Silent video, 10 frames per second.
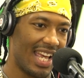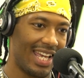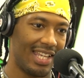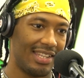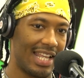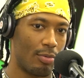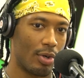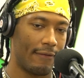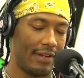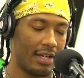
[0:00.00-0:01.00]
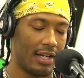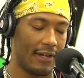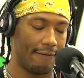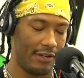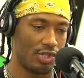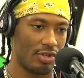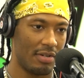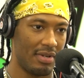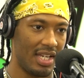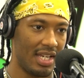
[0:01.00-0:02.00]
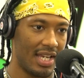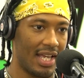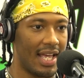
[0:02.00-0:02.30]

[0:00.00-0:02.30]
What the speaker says: and they were featuring me,